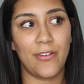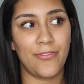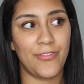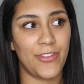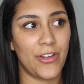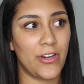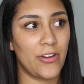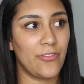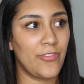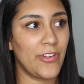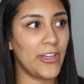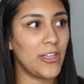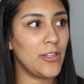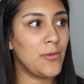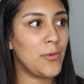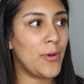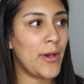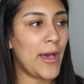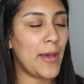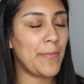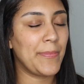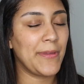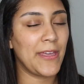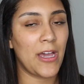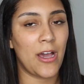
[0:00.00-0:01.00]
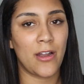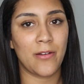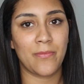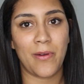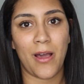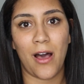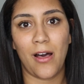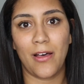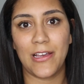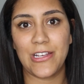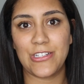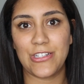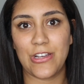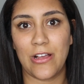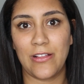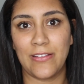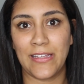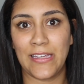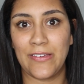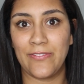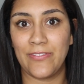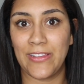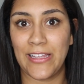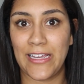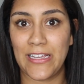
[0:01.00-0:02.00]
If they're available at Beyond Polish, I'll
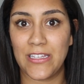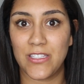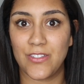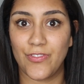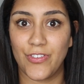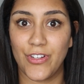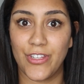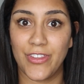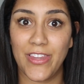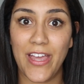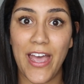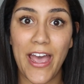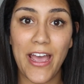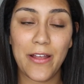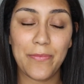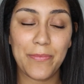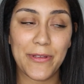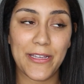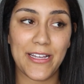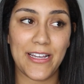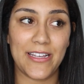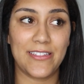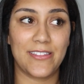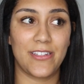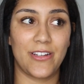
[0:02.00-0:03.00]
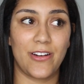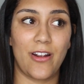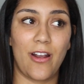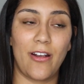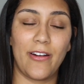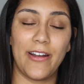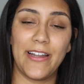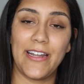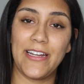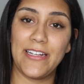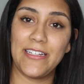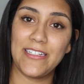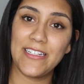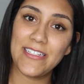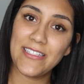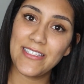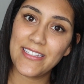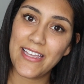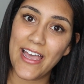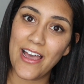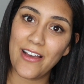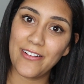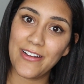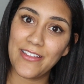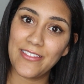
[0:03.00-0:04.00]
leave links for that because they're already
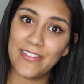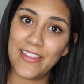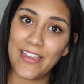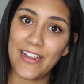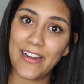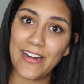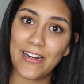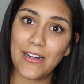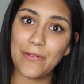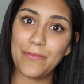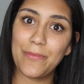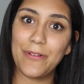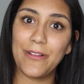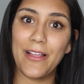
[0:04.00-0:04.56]
discounted there.